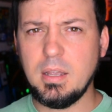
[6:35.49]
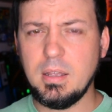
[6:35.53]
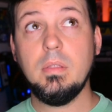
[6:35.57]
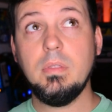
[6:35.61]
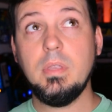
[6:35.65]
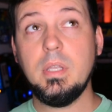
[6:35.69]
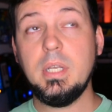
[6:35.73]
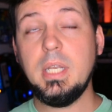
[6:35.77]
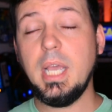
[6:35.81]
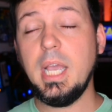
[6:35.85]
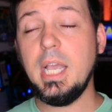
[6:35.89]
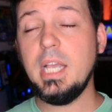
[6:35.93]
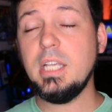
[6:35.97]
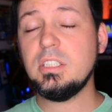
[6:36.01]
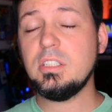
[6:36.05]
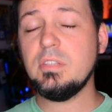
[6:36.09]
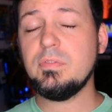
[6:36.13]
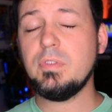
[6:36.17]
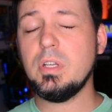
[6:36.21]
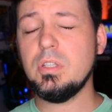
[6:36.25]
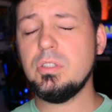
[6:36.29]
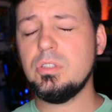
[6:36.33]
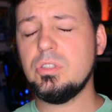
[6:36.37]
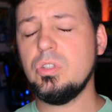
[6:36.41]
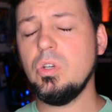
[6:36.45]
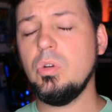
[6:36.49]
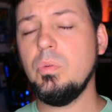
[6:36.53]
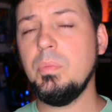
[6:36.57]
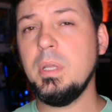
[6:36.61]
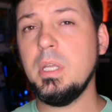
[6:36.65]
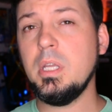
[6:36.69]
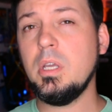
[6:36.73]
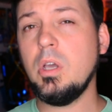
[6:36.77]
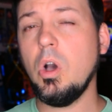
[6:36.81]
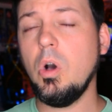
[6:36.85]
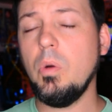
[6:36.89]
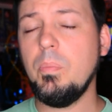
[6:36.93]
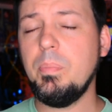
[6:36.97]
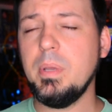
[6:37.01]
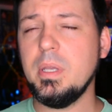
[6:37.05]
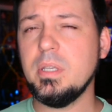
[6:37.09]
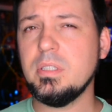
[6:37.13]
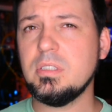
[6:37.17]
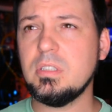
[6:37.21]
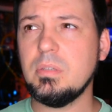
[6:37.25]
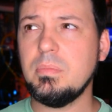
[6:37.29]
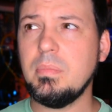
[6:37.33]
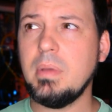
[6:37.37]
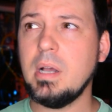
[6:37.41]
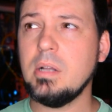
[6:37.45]
The days of consuming
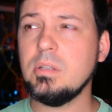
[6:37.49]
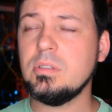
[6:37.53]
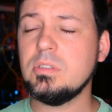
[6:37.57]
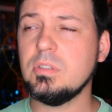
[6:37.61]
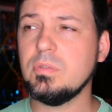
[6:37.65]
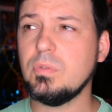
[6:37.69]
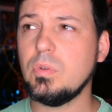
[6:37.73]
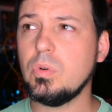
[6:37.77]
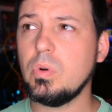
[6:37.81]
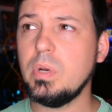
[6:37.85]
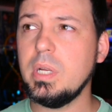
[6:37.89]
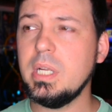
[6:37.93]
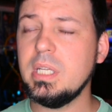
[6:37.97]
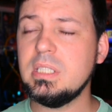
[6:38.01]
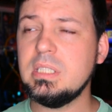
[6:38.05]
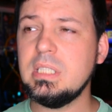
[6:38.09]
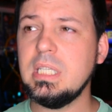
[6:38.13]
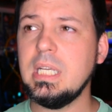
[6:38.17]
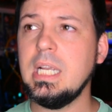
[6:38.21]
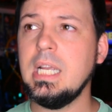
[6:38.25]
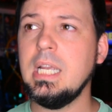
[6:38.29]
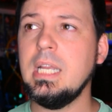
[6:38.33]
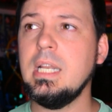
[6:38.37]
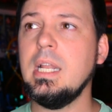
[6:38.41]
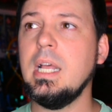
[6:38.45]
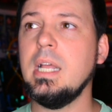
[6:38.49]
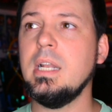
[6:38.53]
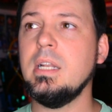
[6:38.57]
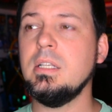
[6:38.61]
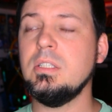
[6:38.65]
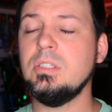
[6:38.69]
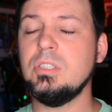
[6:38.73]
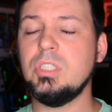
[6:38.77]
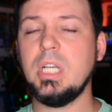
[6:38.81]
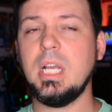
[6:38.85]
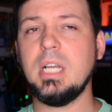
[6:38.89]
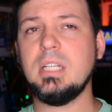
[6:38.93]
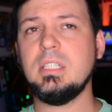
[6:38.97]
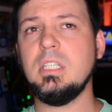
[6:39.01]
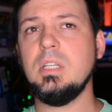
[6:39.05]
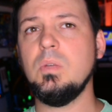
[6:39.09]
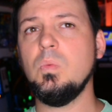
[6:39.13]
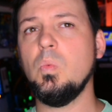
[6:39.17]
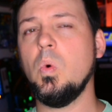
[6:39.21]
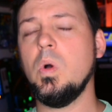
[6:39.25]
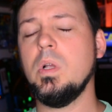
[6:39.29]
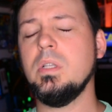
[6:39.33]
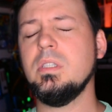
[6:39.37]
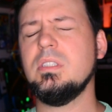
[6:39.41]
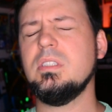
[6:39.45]
copious amounts of creatine and
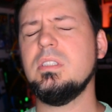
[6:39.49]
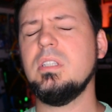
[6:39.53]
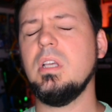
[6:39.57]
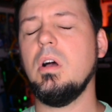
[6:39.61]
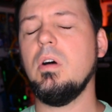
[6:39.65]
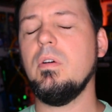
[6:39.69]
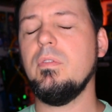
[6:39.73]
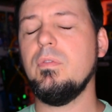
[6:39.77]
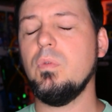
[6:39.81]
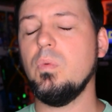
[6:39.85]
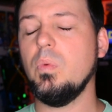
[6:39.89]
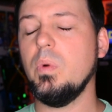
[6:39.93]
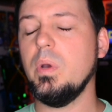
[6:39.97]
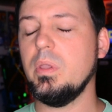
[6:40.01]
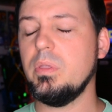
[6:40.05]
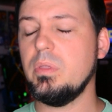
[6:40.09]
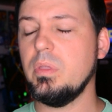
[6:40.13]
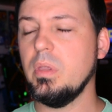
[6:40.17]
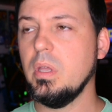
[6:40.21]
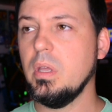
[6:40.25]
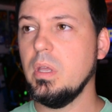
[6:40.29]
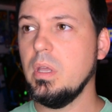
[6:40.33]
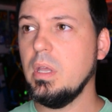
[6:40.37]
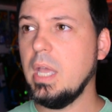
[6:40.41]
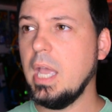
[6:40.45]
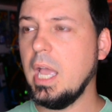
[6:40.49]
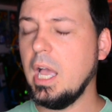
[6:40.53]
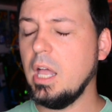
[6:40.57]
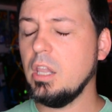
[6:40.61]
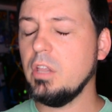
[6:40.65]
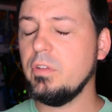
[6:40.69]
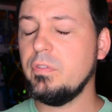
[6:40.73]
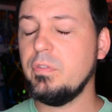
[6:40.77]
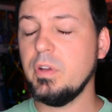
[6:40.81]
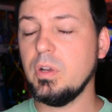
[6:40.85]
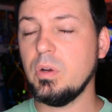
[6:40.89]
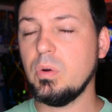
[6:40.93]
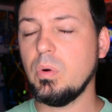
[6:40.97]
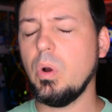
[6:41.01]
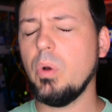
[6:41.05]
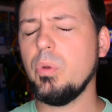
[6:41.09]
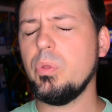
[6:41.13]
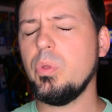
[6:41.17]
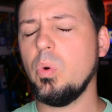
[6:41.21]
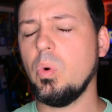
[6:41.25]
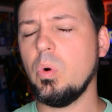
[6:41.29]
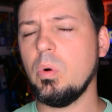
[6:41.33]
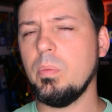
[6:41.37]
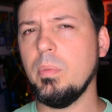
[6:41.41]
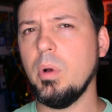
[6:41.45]
injecting oneself with elephant growth
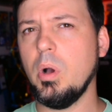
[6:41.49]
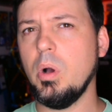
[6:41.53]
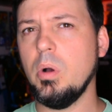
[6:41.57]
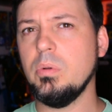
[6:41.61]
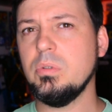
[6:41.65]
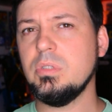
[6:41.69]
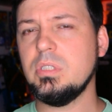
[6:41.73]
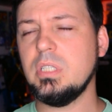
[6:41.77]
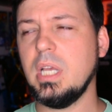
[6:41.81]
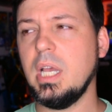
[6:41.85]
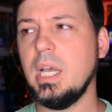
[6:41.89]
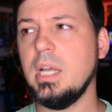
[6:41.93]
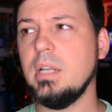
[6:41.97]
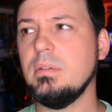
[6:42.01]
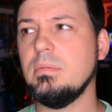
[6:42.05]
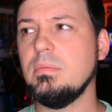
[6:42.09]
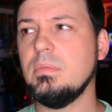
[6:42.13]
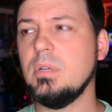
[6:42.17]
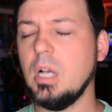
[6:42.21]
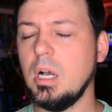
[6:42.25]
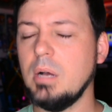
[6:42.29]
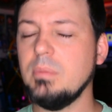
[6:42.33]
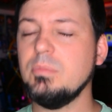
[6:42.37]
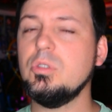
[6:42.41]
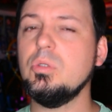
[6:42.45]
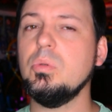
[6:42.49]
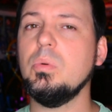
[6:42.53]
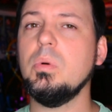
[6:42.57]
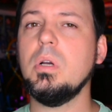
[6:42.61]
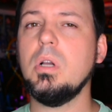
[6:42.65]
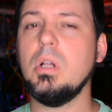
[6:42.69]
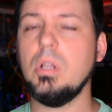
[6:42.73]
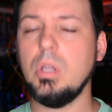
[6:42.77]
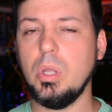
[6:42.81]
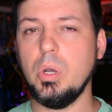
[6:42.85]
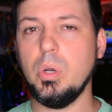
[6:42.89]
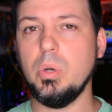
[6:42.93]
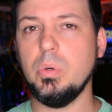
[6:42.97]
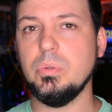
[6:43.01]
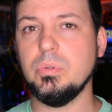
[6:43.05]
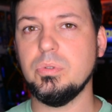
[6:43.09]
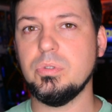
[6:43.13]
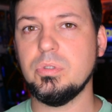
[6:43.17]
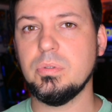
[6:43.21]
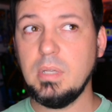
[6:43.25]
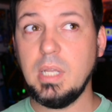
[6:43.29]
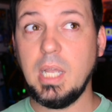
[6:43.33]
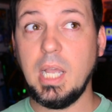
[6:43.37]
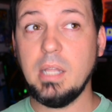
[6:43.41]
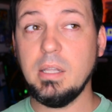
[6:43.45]
hormones had come to a close,
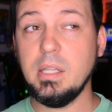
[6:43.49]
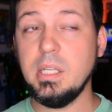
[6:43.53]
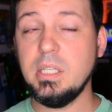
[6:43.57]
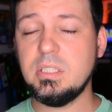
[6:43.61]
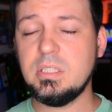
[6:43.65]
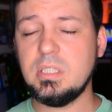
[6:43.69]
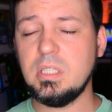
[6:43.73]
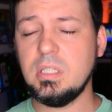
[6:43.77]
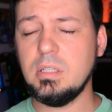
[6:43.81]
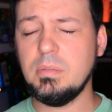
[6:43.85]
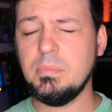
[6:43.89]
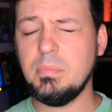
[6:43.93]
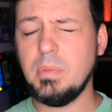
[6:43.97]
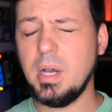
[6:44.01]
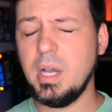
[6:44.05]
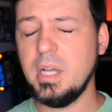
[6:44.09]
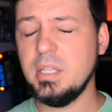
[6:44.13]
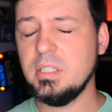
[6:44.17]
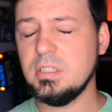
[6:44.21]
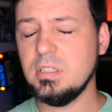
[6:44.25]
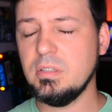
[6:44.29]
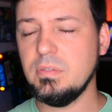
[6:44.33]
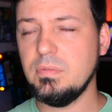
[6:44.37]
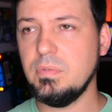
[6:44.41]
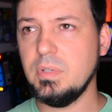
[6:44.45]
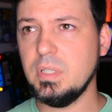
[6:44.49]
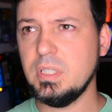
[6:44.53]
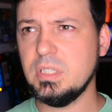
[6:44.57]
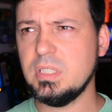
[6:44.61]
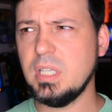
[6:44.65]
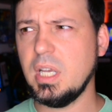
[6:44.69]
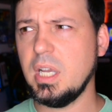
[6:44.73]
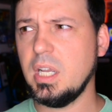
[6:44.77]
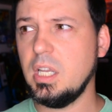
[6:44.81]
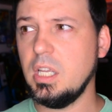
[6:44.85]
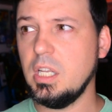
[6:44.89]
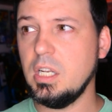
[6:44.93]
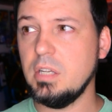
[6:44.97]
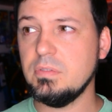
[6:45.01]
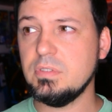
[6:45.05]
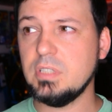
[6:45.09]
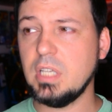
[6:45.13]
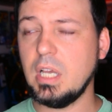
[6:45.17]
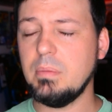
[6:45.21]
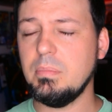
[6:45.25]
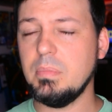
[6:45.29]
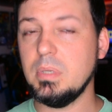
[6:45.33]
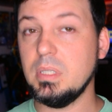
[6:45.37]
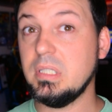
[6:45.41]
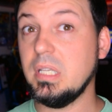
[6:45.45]
at least in the minds of executives
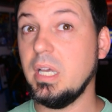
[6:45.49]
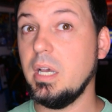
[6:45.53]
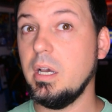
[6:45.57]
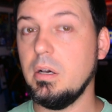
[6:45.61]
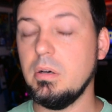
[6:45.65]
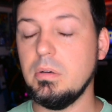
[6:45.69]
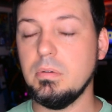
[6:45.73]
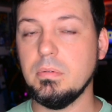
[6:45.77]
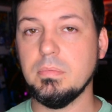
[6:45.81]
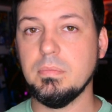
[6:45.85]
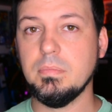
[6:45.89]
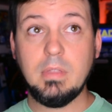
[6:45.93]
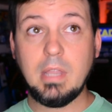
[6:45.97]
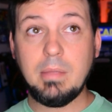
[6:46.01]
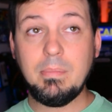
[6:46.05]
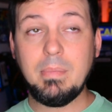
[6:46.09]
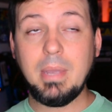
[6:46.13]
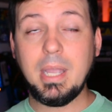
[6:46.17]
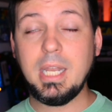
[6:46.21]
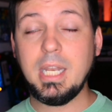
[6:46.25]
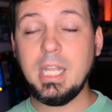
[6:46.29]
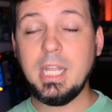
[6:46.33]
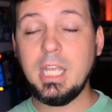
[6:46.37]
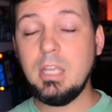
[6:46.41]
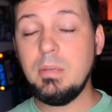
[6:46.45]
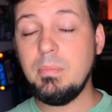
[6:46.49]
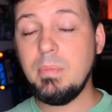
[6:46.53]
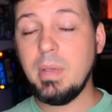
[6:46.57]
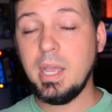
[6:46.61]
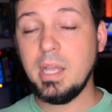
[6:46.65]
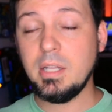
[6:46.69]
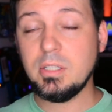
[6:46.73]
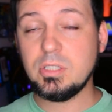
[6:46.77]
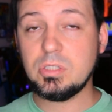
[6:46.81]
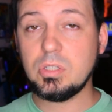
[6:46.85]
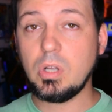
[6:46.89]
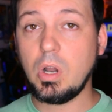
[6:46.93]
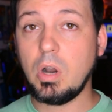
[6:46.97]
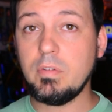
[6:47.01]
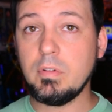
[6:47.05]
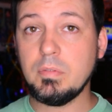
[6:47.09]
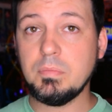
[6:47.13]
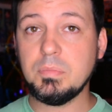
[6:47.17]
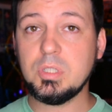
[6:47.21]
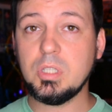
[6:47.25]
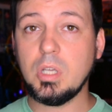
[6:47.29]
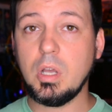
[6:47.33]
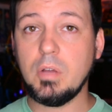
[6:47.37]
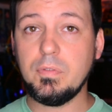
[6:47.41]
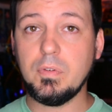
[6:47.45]
at Mattel. They made He-Man starve
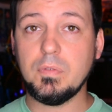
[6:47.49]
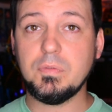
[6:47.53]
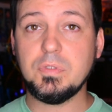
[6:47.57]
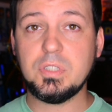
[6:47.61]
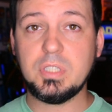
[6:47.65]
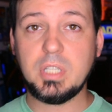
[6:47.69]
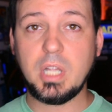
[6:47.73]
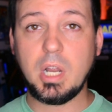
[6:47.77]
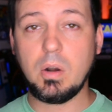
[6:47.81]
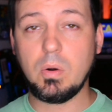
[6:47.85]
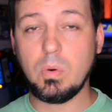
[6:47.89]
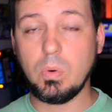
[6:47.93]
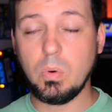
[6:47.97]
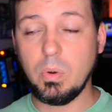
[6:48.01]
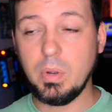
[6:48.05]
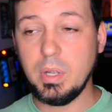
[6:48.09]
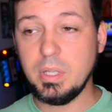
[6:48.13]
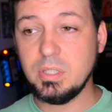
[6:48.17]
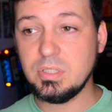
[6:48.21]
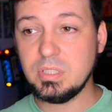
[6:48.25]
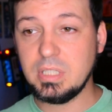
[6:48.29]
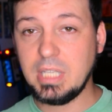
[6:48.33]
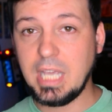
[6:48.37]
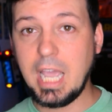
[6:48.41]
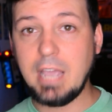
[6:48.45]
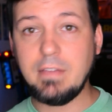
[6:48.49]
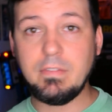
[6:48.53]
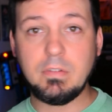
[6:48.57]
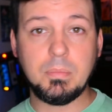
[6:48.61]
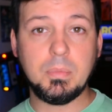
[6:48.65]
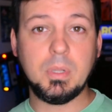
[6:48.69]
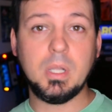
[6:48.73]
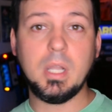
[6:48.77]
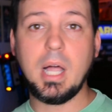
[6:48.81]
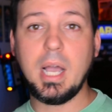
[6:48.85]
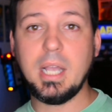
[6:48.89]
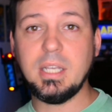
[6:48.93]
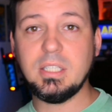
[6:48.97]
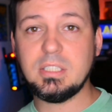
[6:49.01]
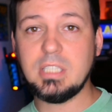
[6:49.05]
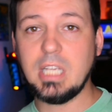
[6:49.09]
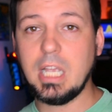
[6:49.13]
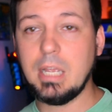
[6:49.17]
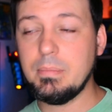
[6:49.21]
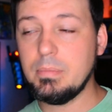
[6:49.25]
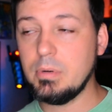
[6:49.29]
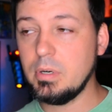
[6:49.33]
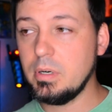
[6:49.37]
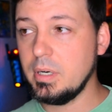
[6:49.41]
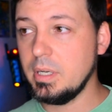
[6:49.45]
himself of steroids, gave him a
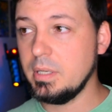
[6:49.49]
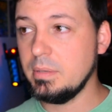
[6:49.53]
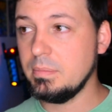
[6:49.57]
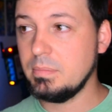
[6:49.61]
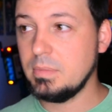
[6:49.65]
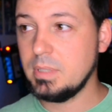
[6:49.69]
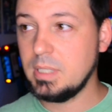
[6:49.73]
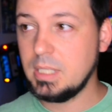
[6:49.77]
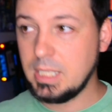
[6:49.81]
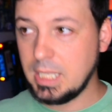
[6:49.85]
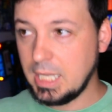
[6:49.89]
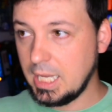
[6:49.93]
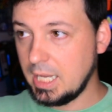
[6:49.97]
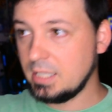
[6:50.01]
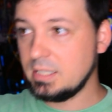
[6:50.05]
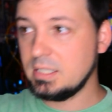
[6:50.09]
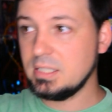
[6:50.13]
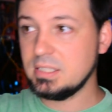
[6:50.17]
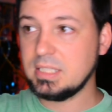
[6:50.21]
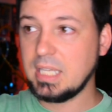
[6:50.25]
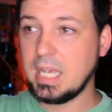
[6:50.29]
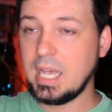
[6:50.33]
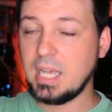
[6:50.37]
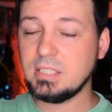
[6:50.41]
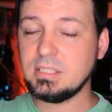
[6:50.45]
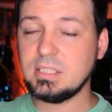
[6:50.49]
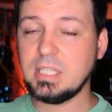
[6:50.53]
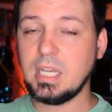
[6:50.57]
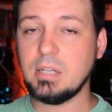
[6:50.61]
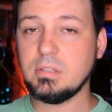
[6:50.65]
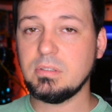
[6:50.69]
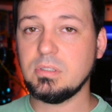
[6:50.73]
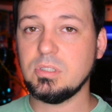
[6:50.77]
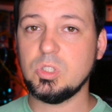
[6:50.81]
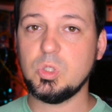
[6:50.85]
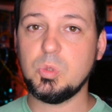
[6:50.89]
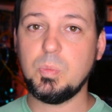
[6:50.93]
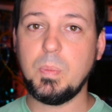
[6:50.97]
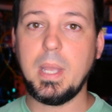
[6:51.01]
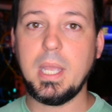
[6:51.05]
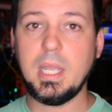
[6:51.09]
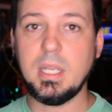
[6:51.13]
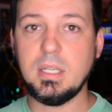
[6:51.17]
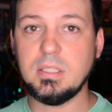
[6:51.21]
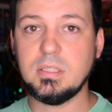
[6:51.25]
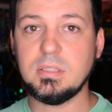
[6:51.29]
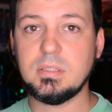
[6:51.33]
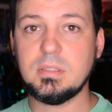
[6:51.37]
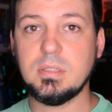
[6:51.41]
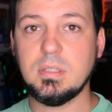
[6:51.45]
lightsaber, and kicked his ass out to
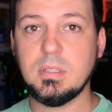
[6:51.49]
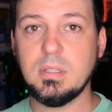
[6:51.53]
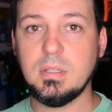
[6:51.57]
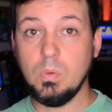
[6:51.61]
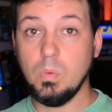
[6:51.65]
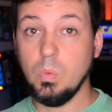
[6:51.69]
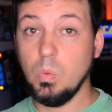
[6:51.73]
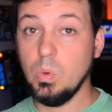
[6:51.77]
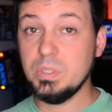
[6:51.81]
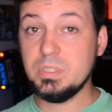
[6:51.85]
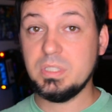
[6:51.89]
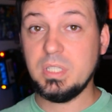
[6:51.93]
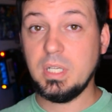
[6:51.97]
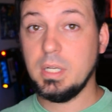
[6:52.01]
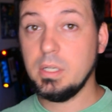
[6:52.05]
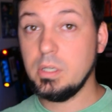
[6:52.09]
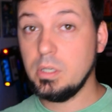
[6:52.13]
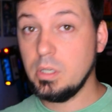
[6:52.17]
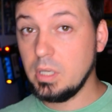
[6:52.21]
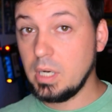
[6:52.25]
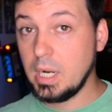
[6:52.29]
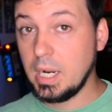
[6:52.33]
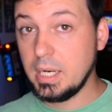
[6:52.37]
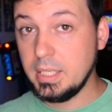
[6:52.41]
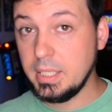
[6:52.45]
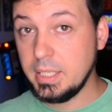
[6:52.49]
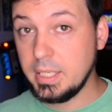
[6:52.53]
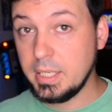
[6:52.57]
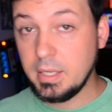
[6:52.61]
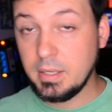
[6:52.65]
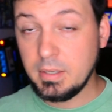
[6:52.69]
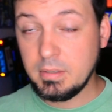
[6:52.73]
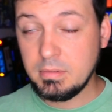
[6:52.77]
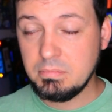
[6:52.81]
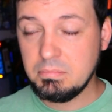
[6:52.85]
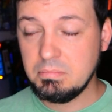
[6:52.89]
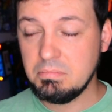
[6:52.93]
space. Was it a good idea?